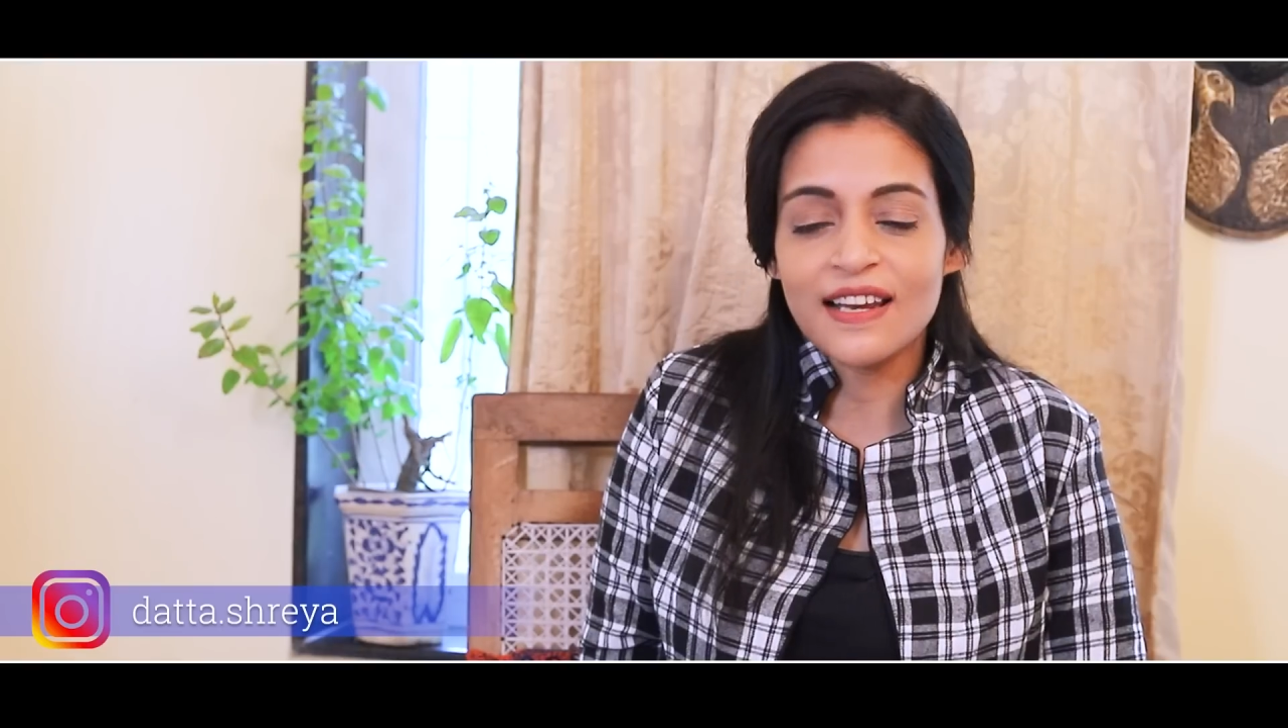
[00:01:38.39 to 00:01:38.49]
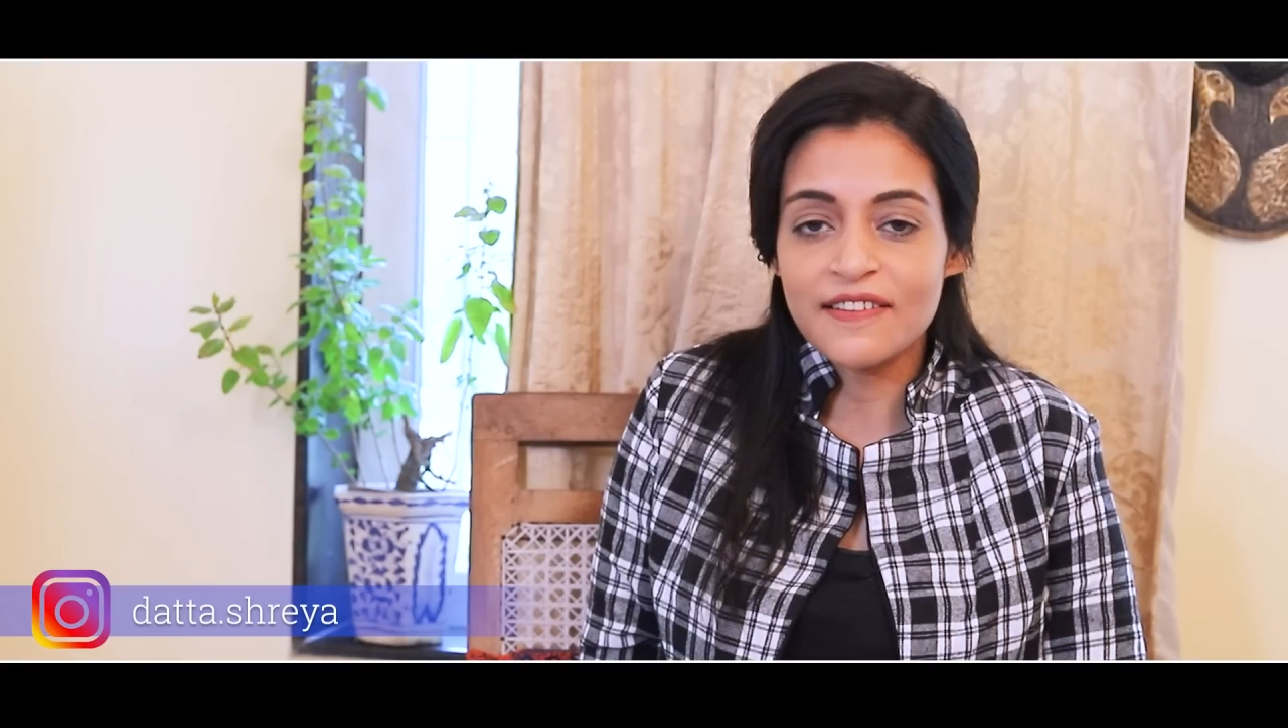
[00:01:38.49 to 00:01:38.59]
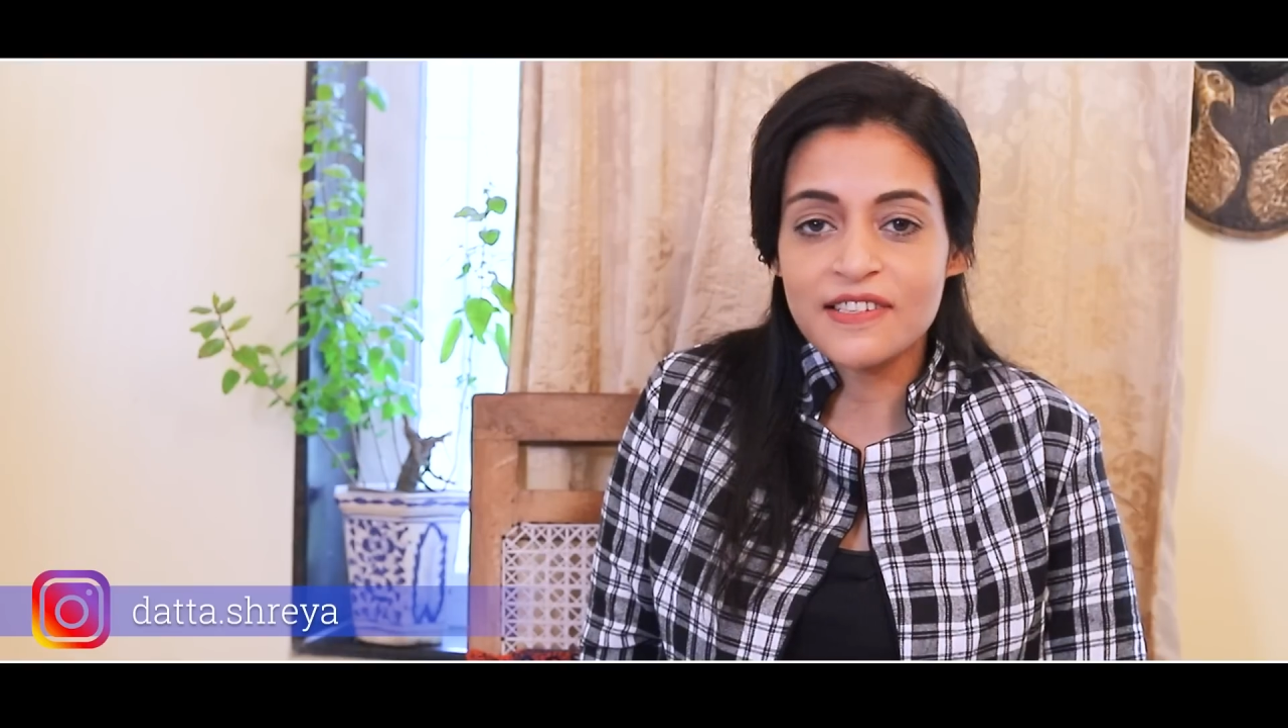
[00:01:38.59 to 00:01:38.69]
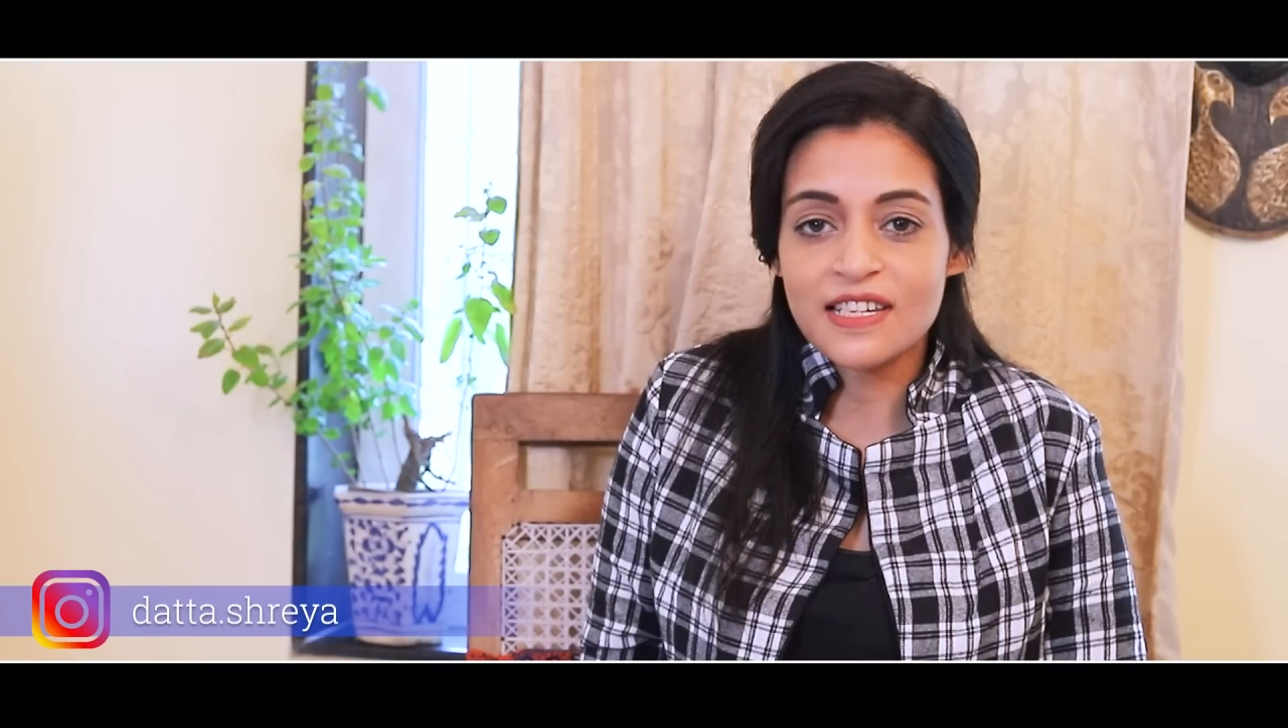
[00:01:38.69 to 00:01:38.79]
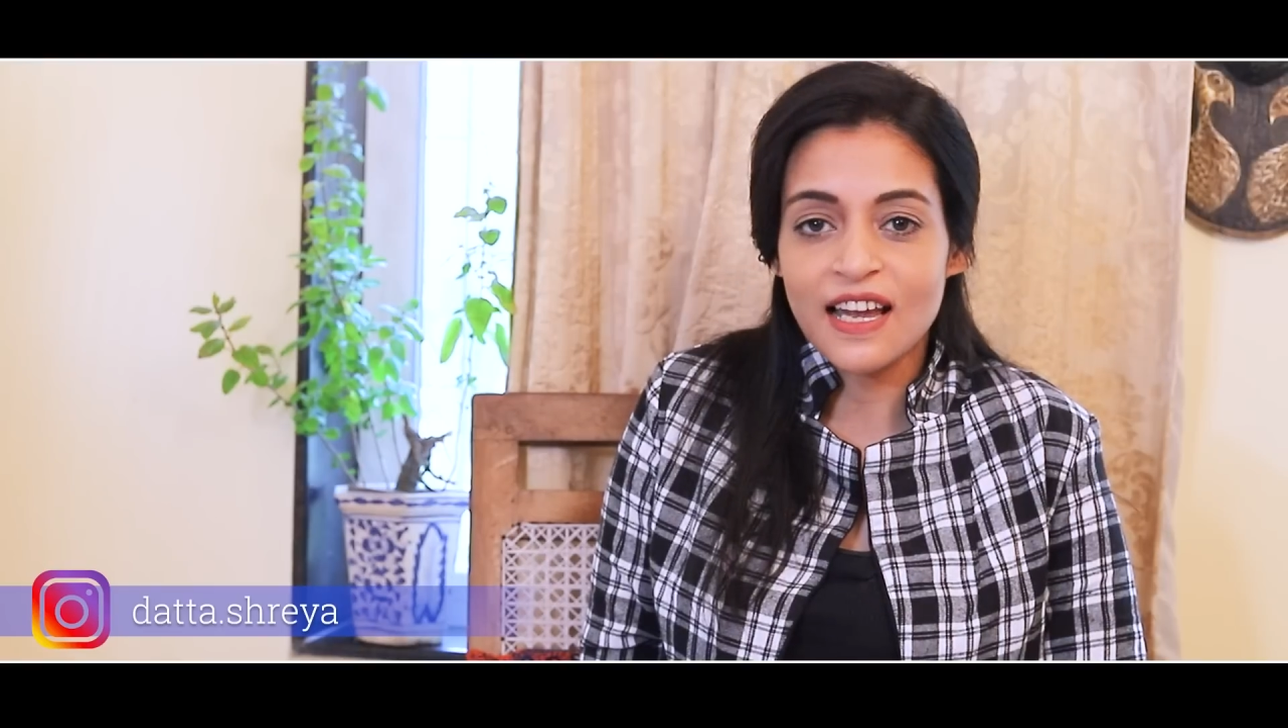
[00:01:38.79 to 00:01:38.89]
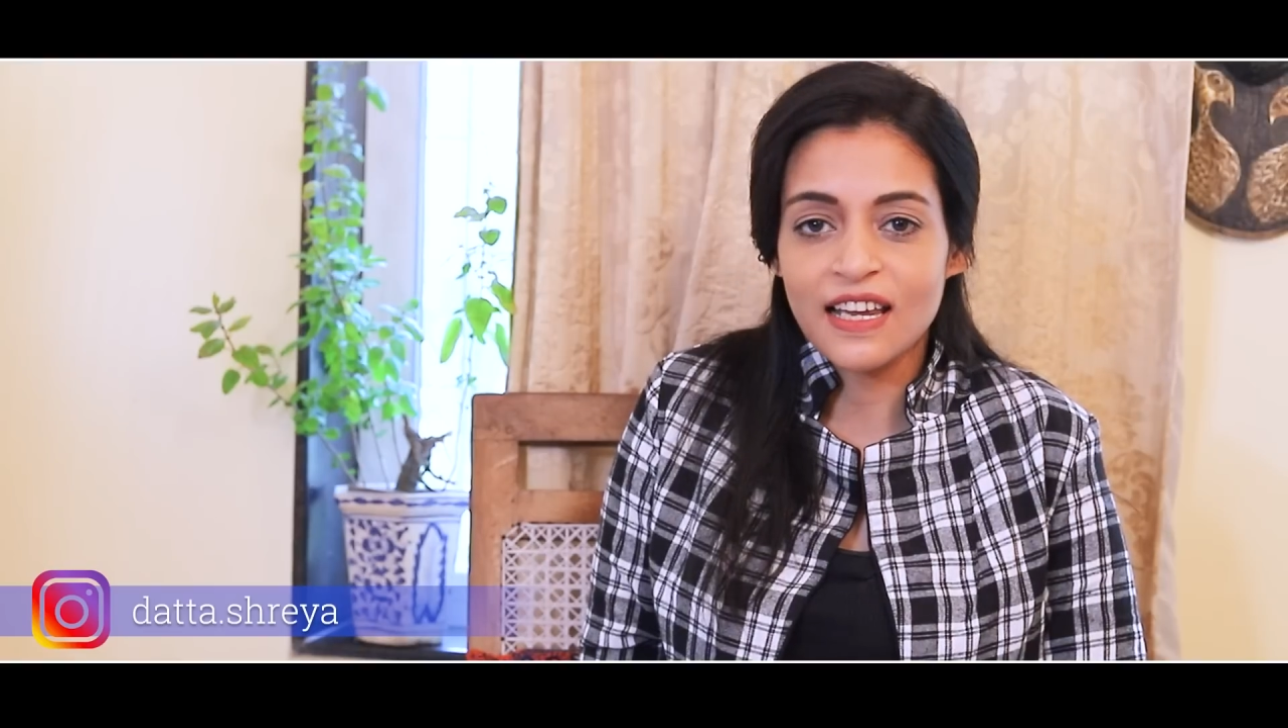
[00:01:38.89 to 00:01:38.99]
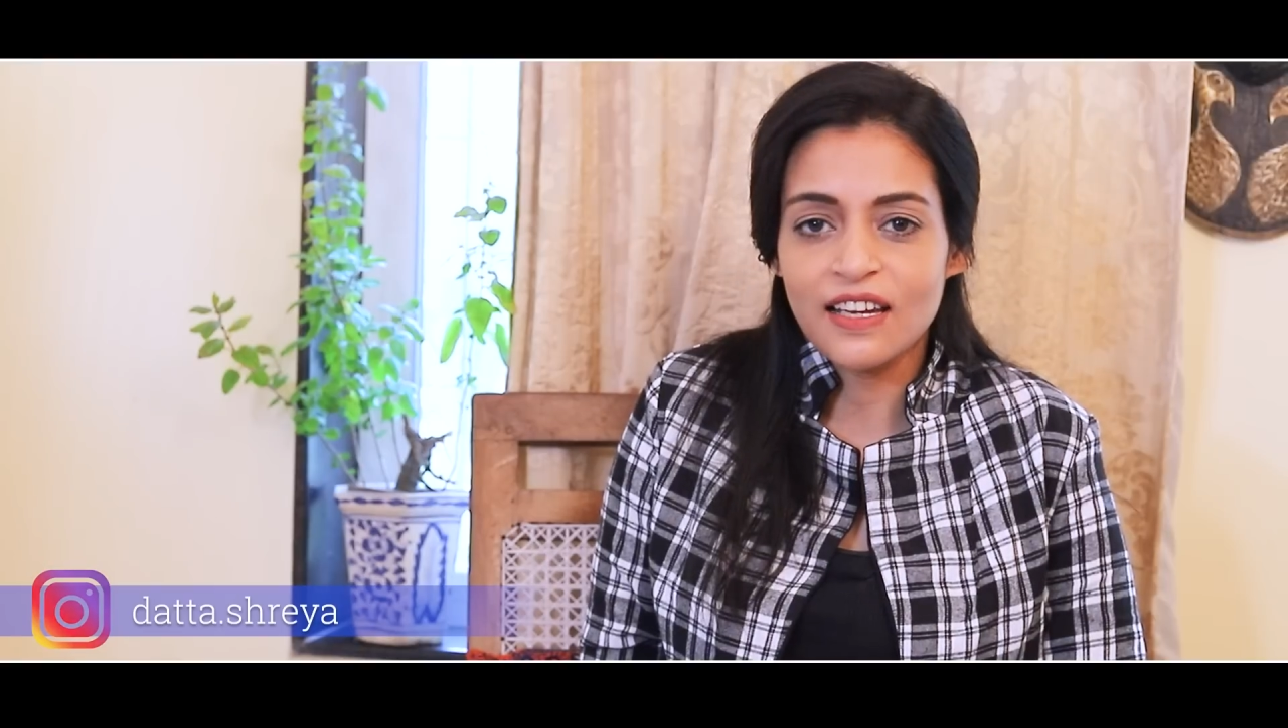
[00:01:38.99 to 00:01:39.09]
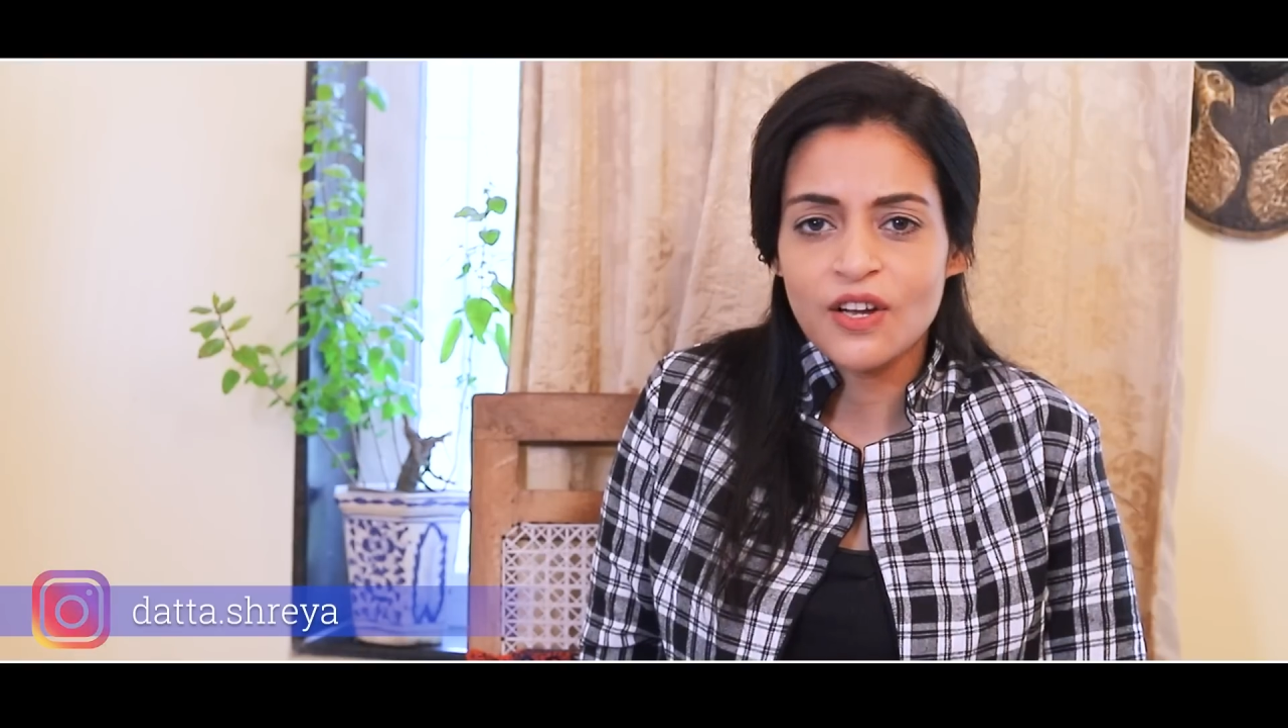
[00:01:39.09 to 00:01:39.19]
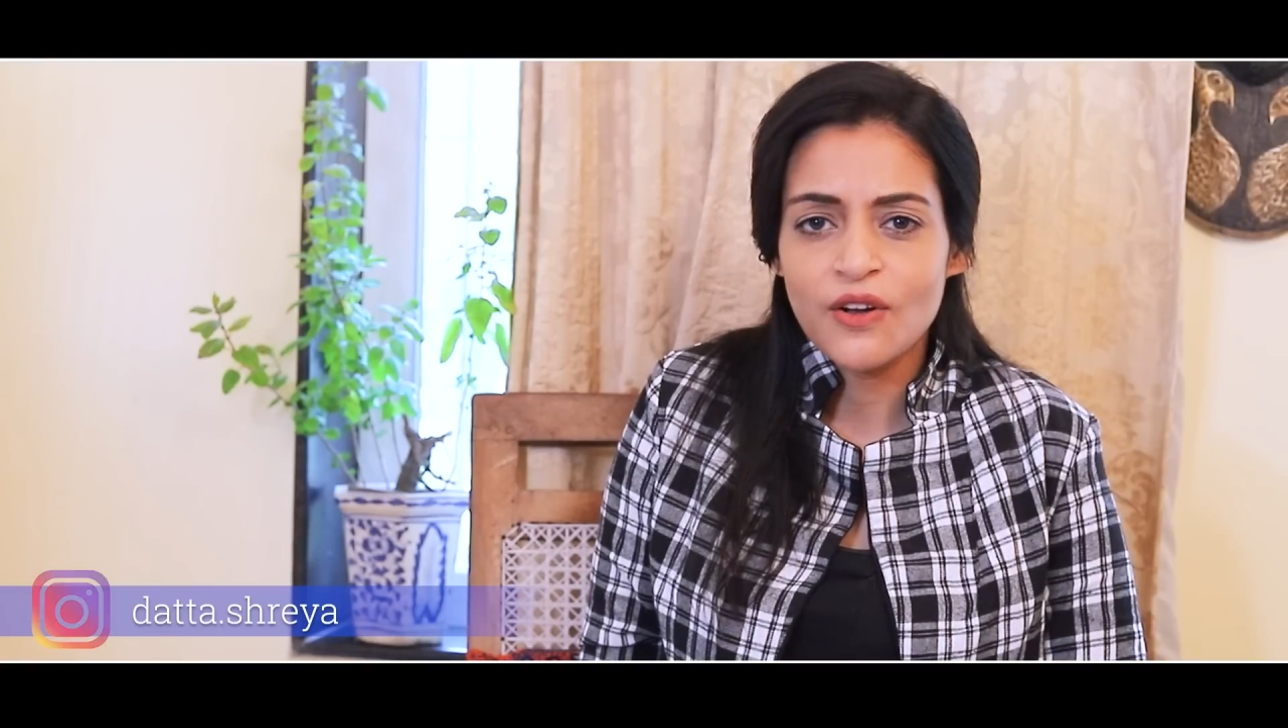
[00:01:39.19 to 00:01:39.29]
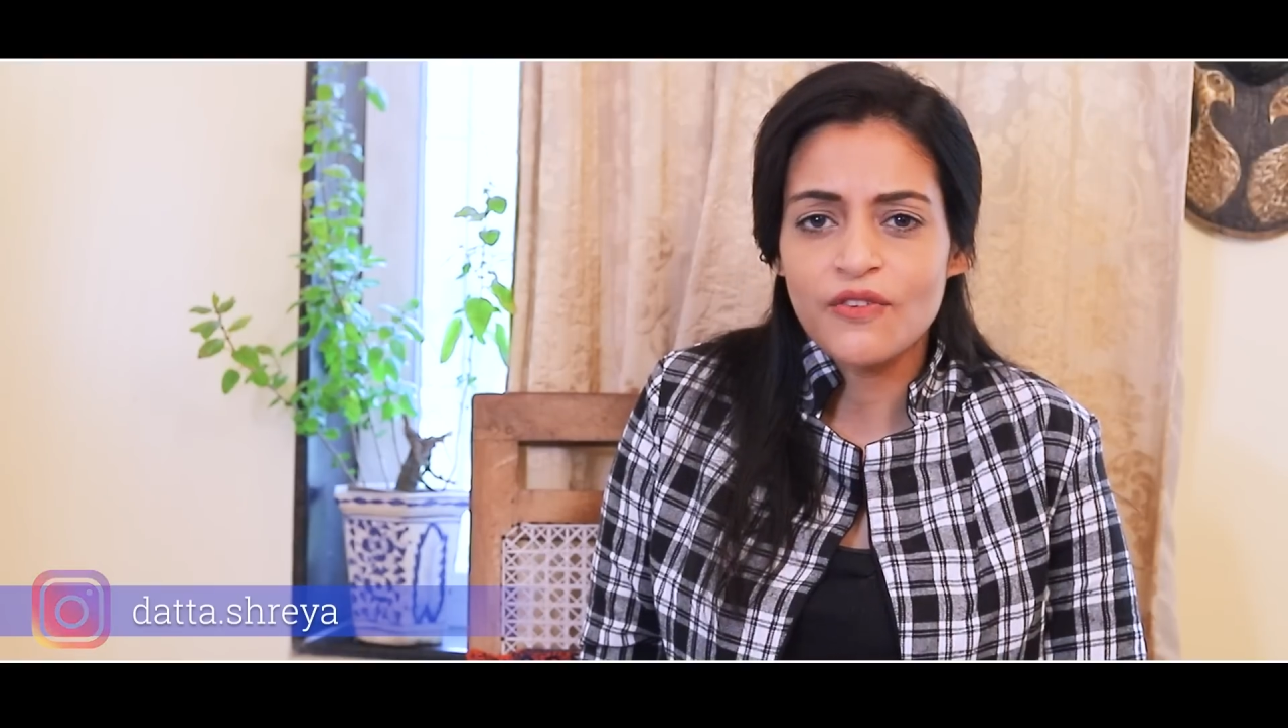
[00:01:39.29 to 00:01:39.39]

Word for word: lifestyle,